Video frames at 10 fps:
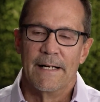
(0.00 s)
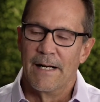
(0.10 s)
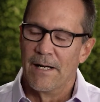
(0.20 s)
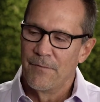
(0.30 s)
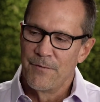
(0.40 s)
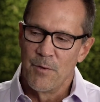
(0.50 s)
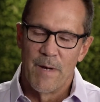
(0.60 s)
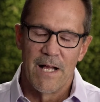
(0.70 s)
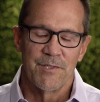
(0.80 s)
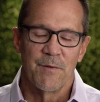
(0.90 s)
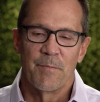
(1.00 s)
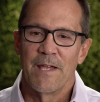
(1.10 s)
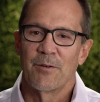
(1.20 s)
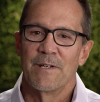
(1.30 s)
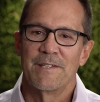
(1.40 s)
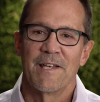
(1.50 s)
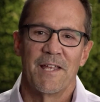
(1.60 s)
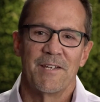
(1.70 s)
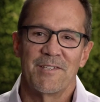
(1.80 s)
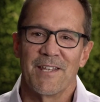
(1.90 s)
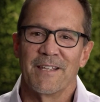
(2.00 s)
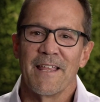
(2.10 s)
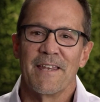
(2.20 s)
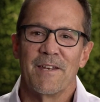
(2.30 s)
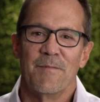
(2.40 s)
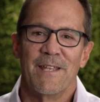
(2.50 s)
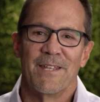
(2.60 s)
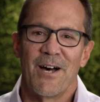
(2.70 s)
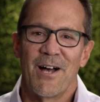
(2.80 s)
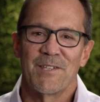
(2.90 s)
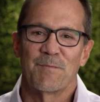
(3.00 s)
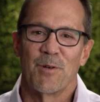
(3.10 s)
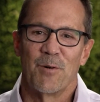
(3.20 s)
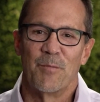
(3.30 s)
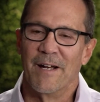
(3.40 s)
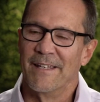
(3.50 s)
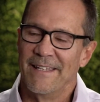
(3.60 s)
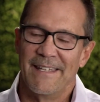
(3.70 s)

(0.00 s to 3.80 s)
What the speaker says: A few bouts of pancreatitis that landed me in the hospital, but